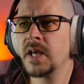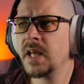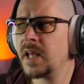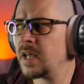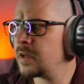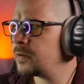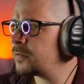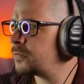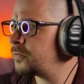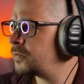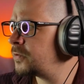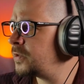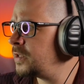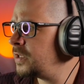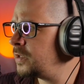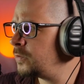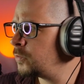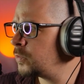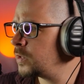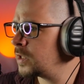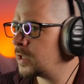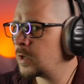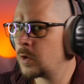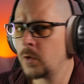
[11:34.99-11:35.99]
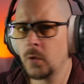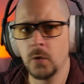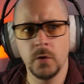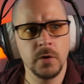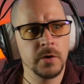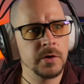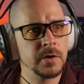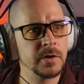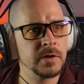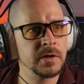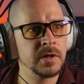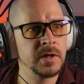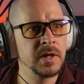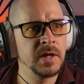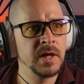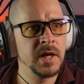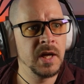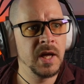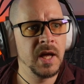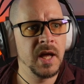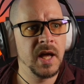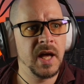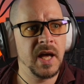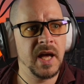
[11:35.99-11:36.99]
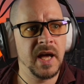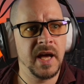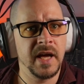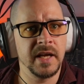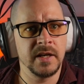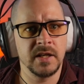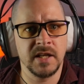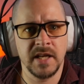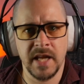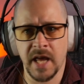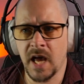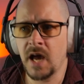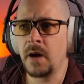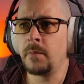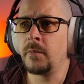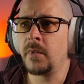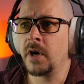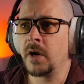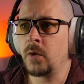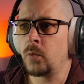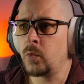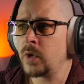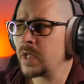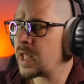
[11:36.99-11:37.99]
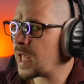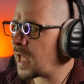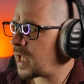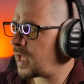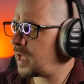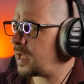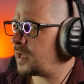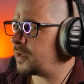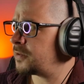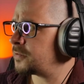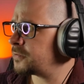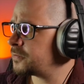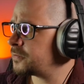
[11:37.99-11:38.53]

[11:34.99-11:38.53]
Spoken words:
every recorder and camera we have.